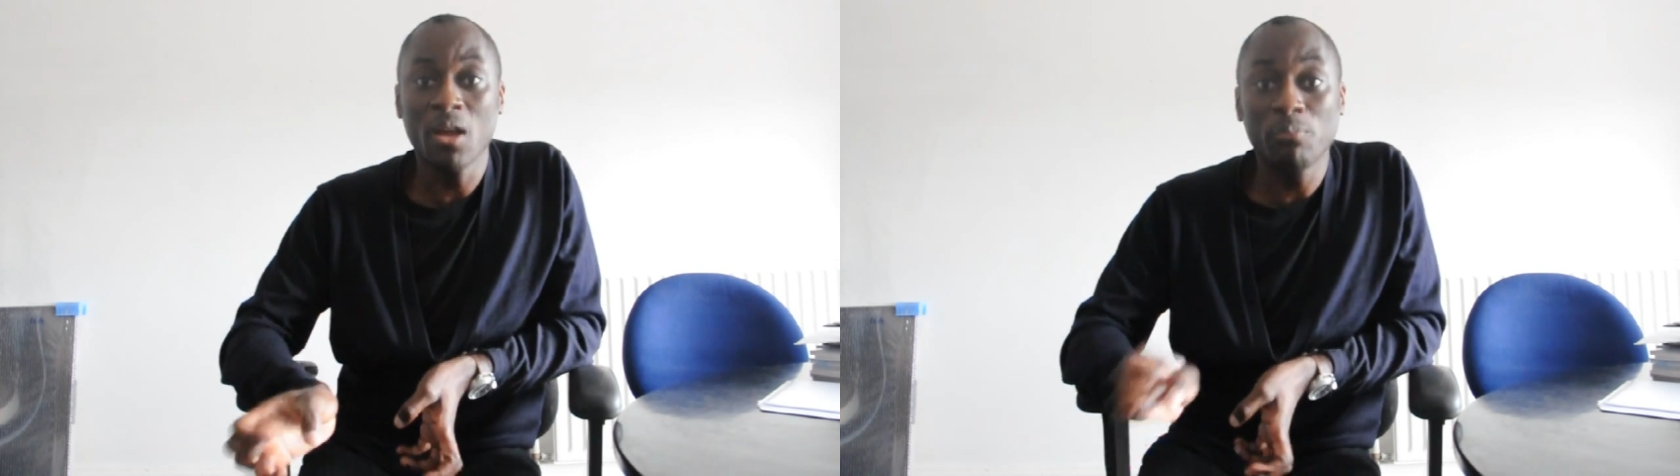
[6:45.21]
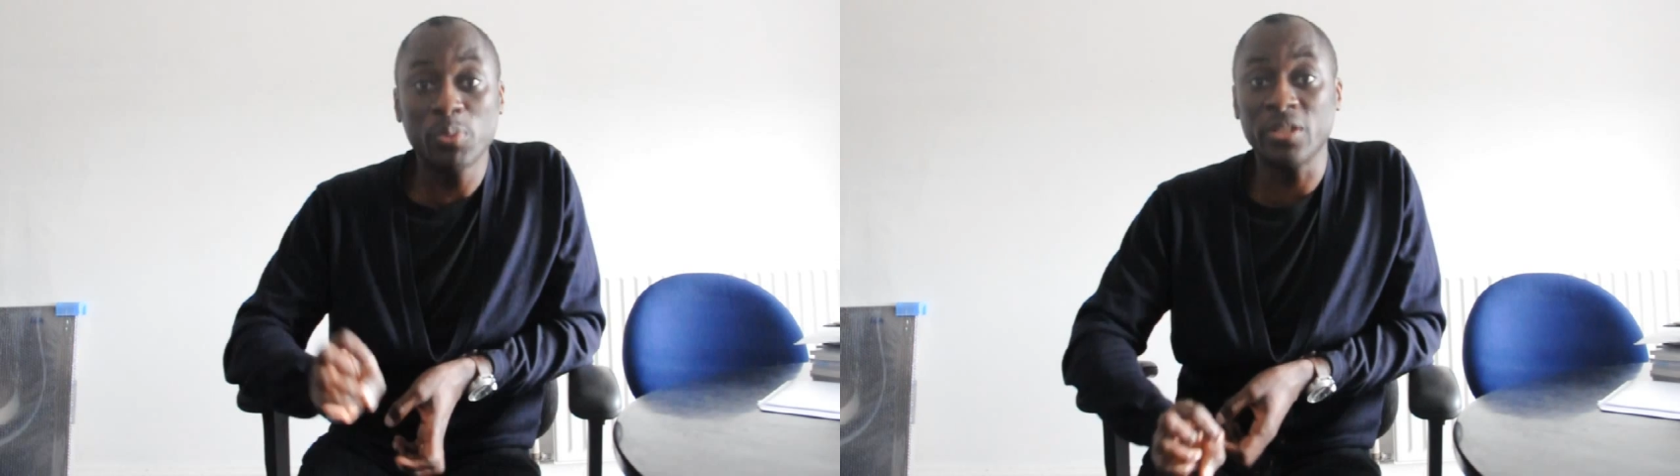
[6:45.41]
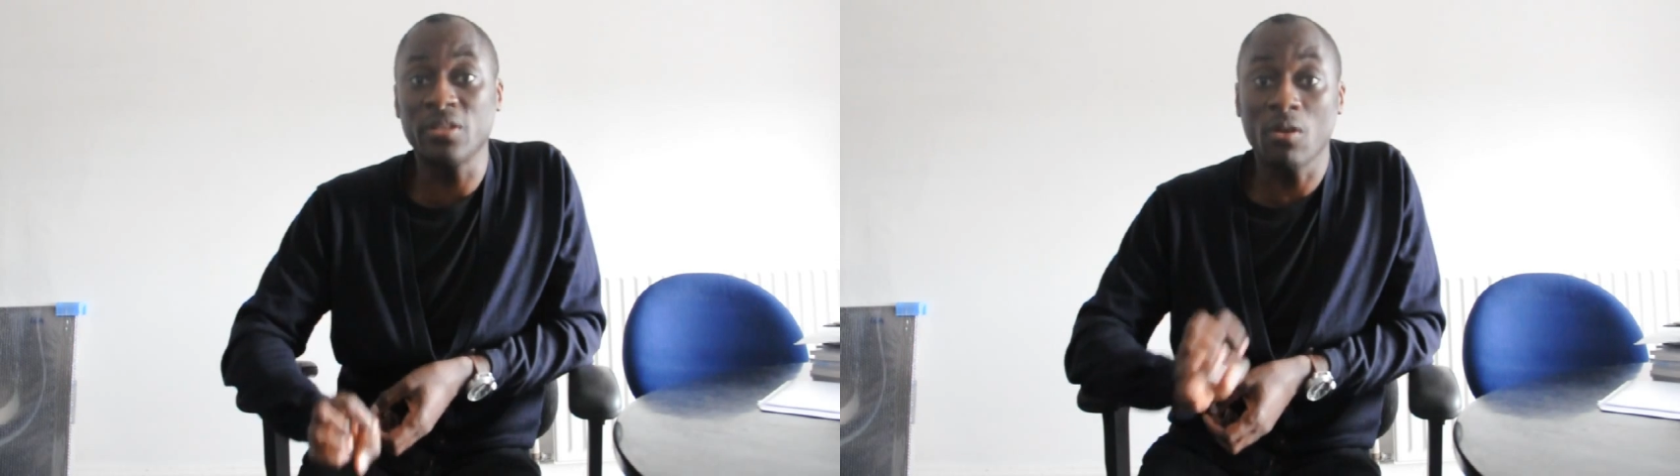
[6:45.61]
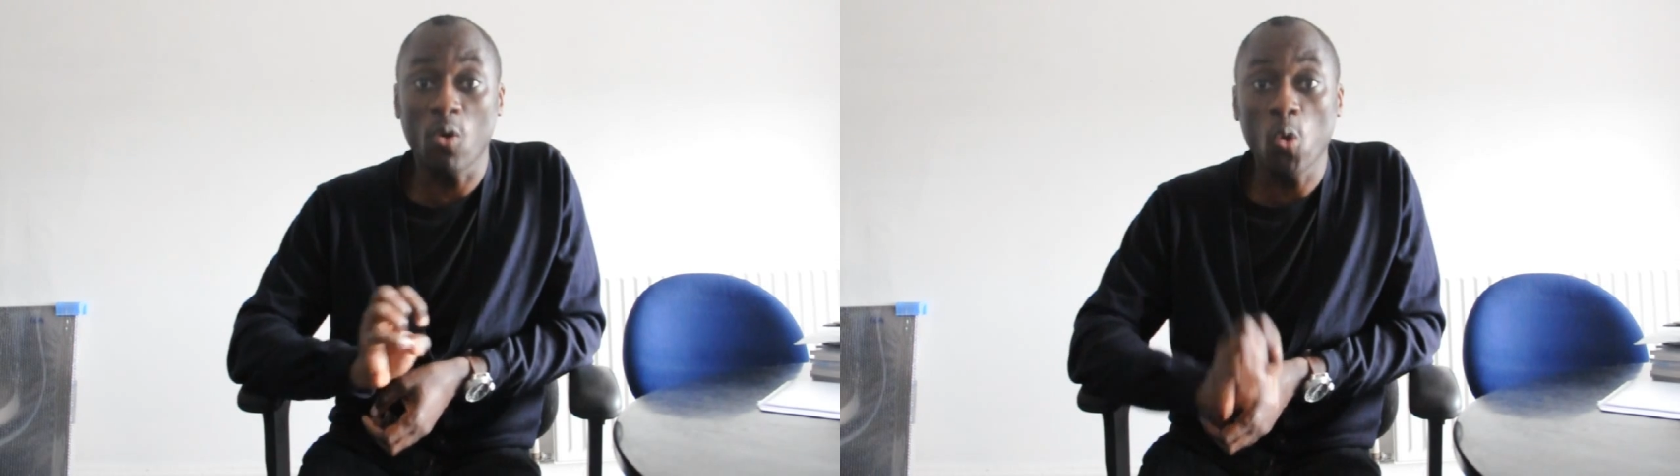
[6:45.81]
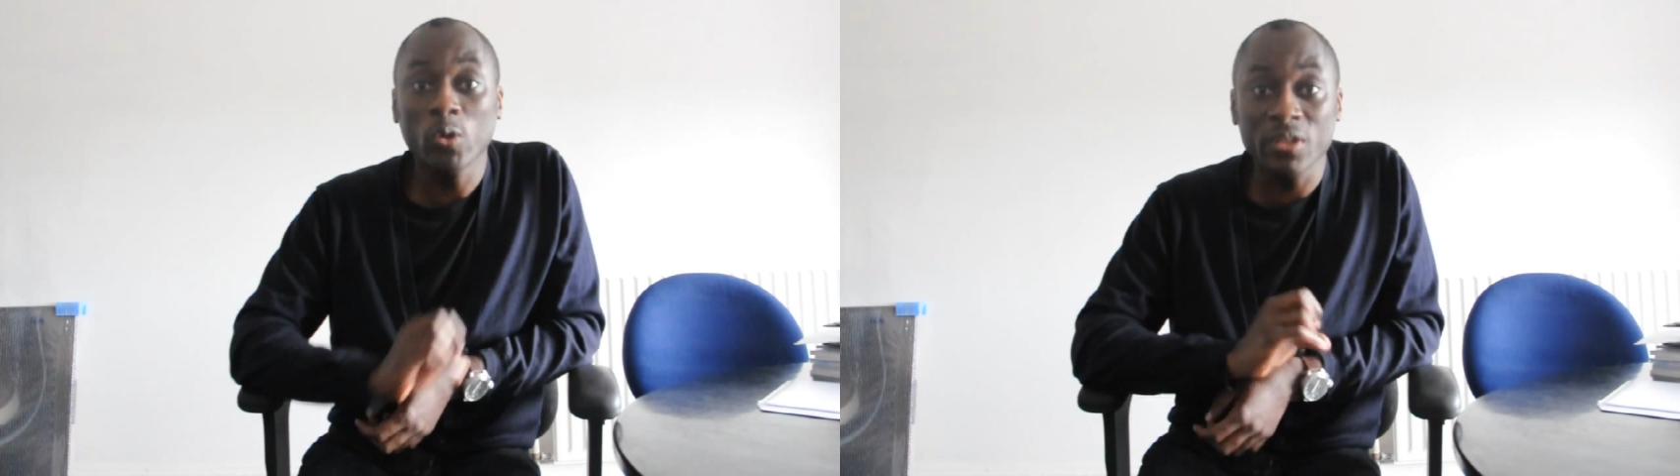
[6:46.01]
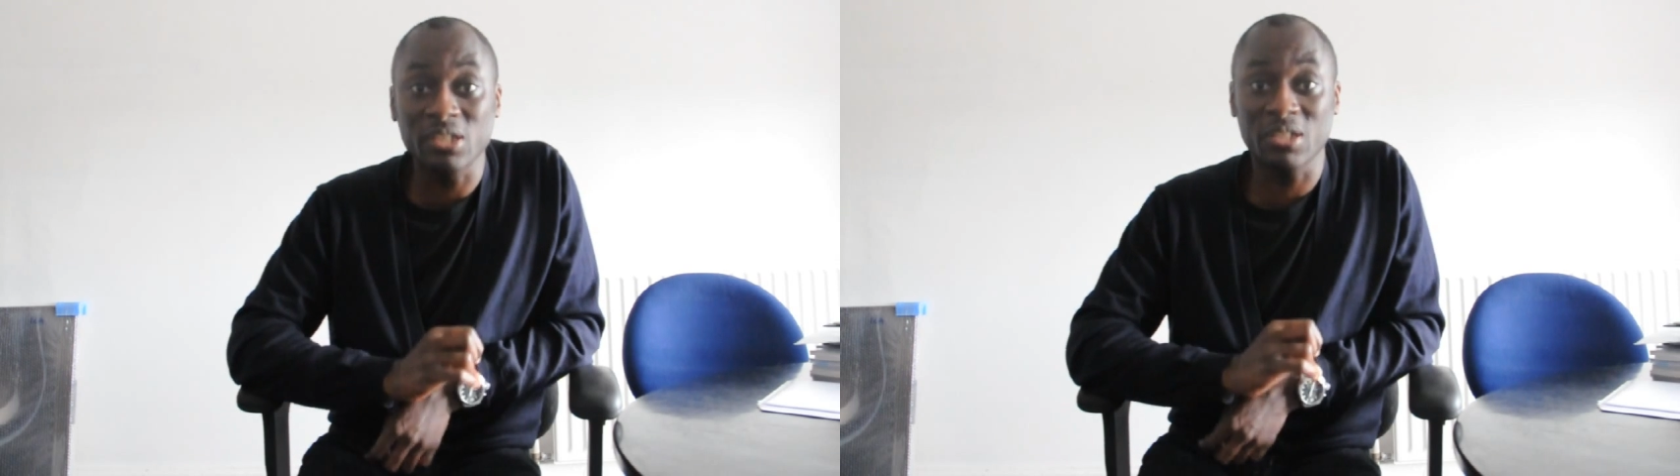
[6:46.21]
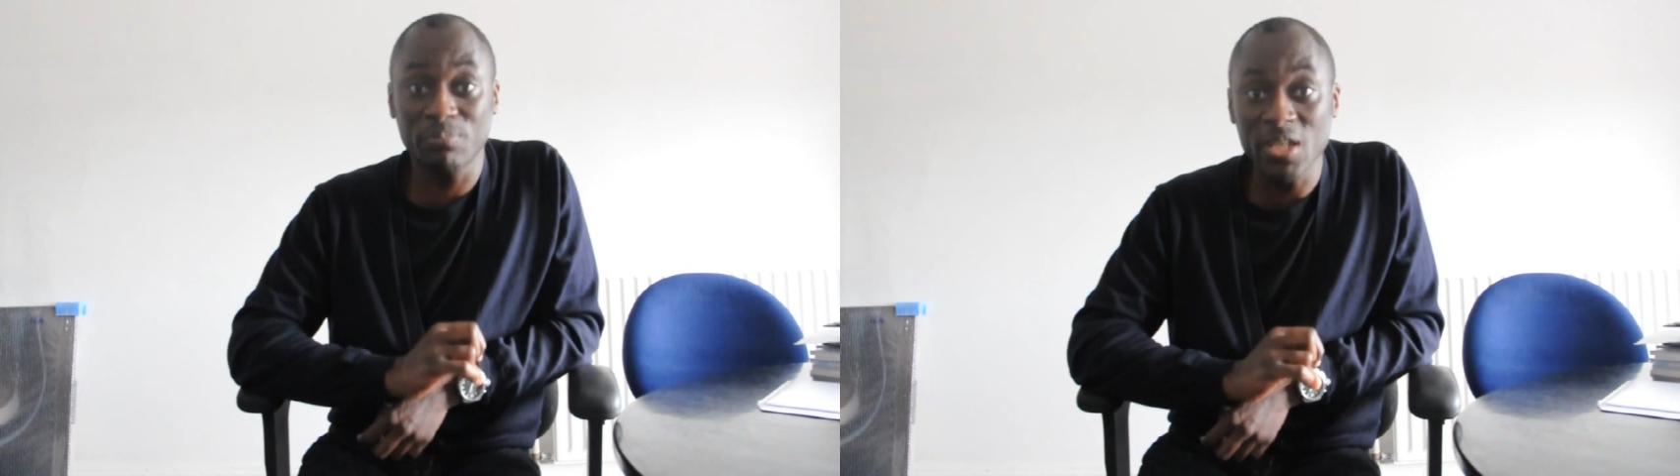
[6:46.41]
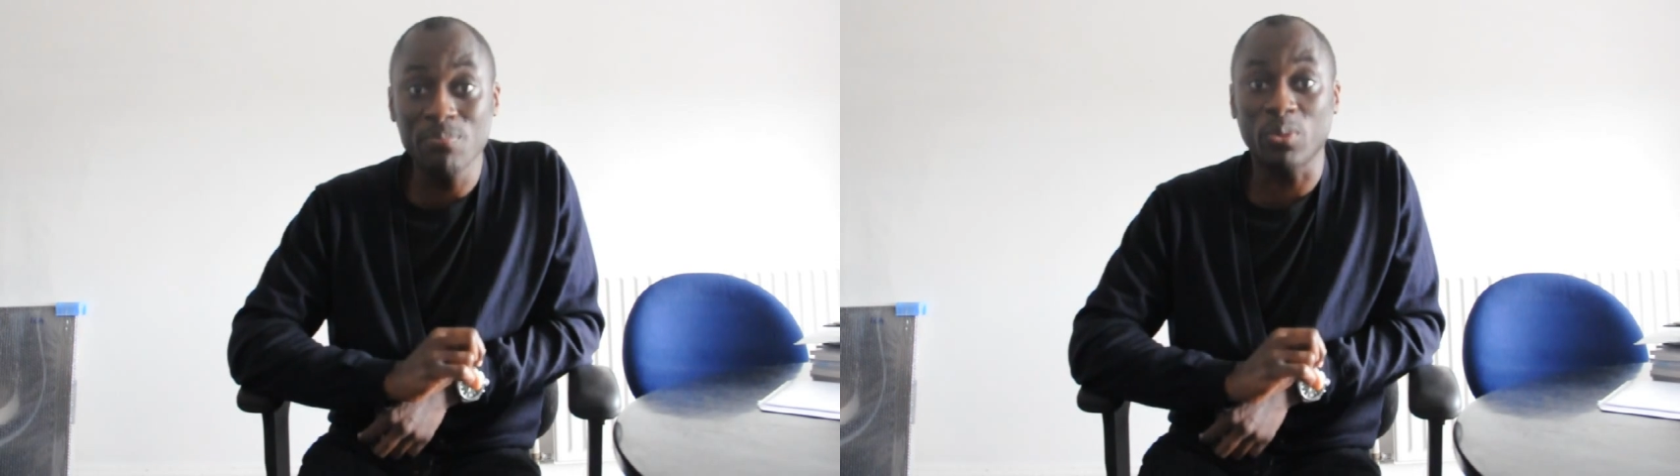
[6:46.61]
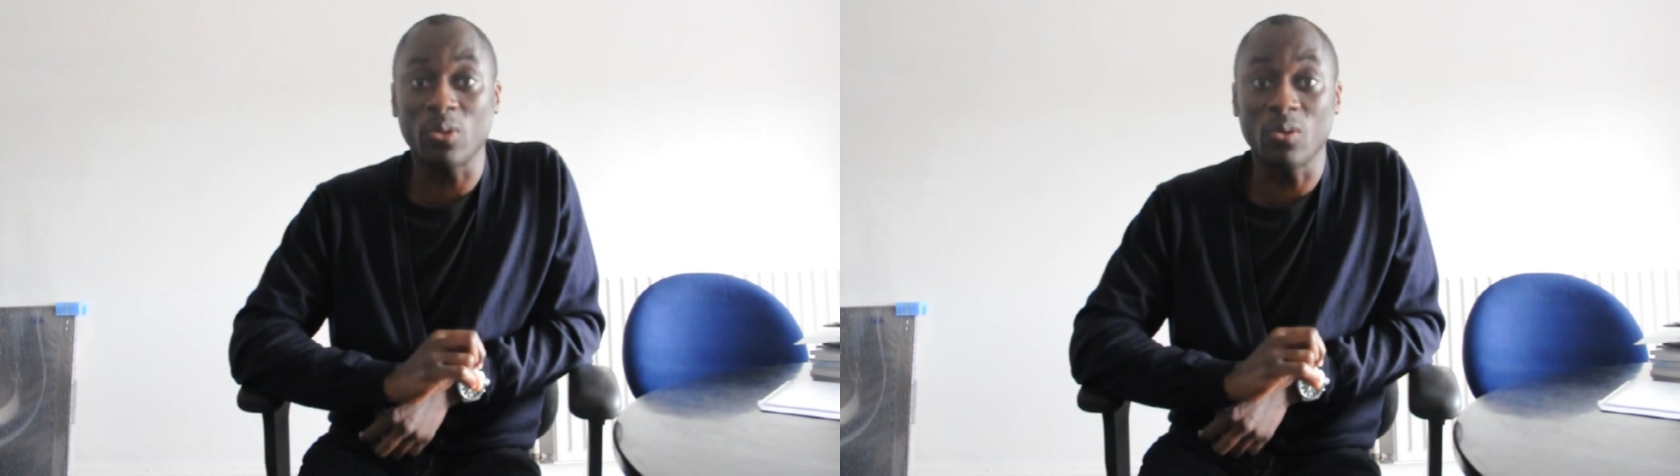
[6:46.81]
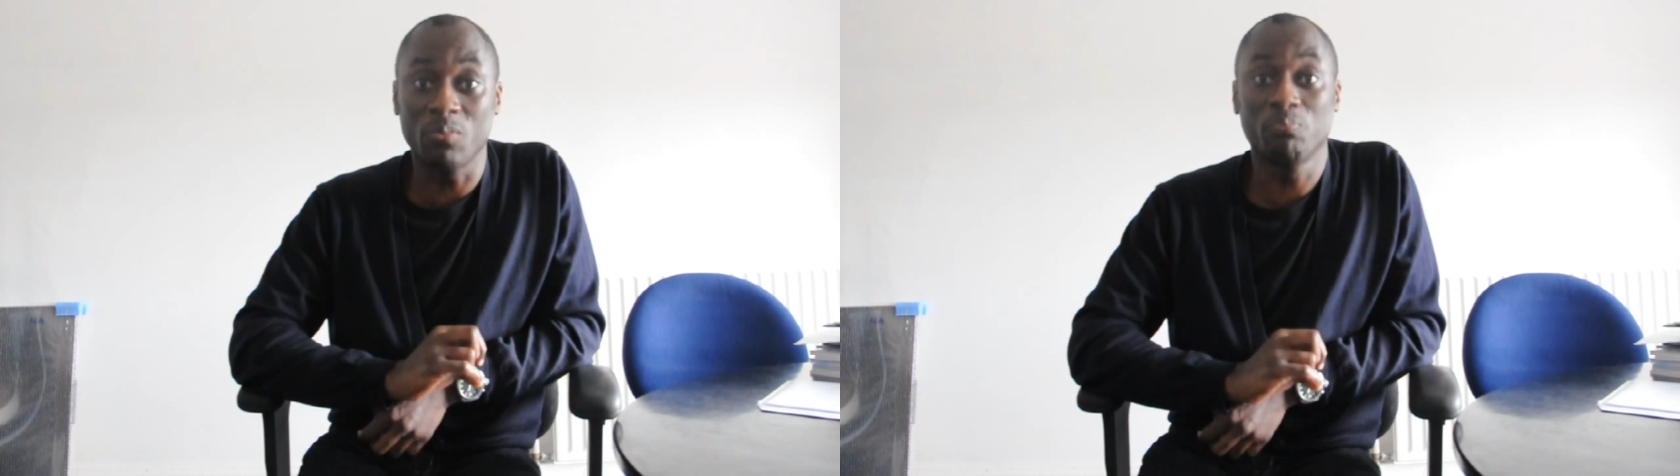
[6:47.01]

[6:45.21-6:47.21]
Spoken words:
putting ordinary people